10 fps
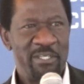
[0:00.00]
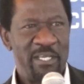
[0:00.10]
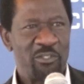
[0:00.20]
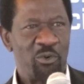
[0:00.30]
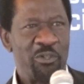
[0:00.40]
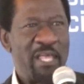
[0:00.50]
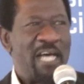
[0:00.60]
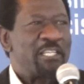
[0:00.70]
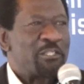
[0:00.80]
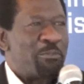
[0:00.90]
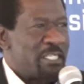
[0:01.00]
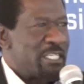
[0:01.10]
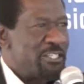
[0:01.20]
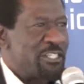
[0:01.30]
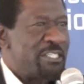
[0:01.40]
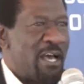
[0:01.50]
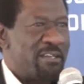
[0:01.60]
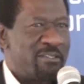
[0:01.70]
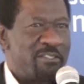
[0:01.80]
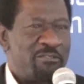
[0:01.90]
So that expected
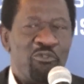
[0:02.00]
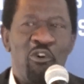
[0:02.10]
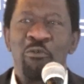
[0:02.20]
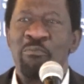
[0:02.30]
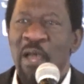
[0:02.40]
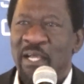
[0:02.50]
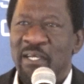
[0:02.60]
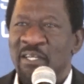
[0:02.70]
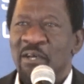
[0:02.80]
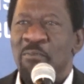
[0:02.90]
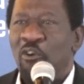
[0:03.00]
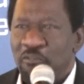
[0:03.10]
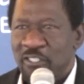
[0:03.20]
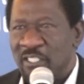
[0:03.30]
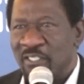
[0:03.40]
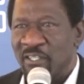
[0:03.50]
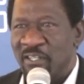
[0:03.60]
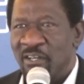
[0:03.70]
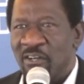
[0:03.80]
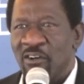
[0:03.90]
return, if you don't make profits
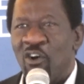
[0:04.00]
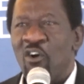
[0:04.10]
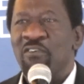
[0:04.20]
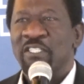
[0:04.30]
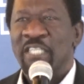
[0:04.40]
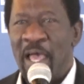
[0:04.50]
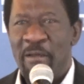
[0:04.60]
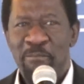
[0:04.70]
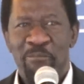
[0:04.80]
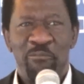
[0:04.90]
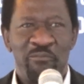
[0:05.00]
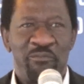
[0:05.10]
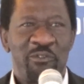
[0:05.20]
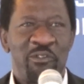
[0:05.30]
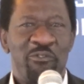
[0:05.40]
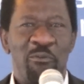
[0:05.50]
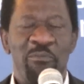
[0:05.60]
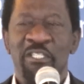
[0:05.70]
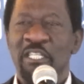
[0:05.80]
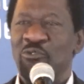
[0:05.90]
over time, your
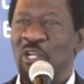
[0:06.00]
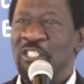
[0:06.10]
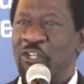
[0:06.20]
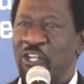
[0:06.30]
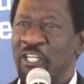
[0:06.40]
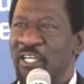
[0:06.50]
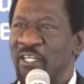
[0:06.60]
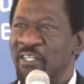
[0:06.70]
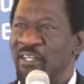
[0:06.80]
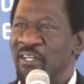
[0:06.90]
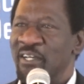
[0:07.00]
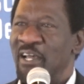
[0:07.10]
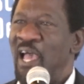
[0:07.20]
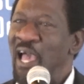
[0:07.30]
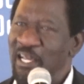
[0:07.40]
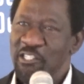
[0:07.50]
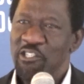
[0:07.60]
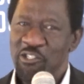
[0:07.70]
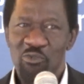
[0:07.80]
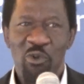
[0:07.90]
business will shrink and
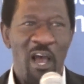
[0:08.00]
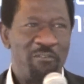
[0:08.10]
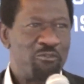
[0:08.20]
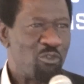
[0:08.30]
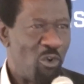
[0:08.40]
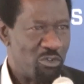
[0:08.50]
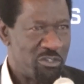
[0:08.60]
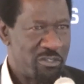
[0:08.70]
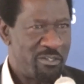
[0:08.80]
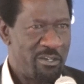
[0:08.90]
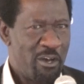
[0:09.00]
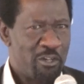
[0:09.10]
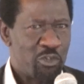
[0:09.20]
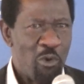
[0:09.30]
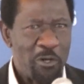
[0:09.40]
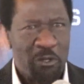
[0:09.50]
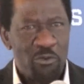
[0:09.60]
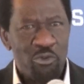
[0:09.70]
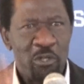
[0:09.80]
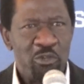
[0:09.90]
you will have to close. So
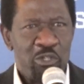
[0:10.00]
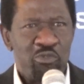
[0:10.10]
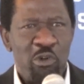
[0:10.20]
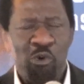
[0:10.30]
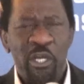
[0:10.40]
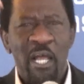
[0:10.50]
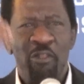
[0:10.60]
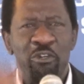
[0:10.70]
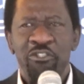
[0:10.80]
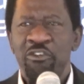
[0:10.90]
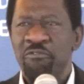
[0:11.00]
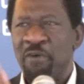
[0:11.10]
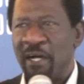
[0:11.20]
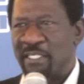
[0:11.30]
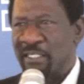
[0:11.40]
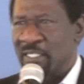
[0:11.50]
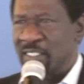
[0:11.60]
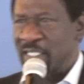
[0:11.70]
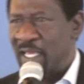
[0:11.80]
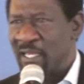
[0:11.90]
you're looking at those three factors and
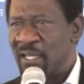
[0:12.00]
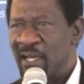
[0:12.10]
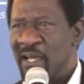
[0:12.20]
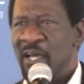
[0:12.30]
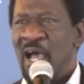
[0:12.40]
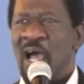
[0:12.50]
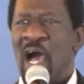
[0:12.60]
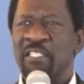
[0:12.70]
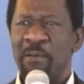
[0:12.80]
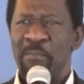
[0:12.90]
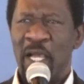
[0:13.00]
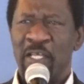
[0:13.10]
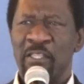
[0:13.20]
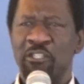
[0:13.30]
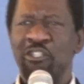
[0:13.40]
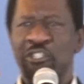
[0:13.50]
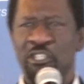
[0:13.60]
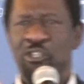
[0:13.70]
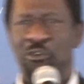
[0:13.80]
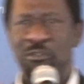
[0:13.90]
saying, as I make this
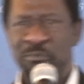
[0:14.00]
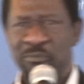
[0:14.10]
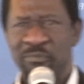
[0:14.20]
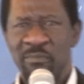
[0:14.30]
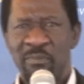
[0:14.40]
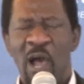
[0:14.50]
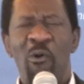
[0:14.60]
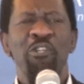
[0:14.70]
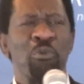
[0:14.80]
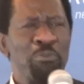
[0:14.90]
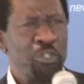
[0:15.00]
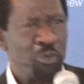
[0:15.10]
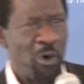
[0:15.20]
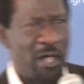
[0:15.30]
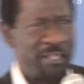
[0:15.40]
decision, I want to be sure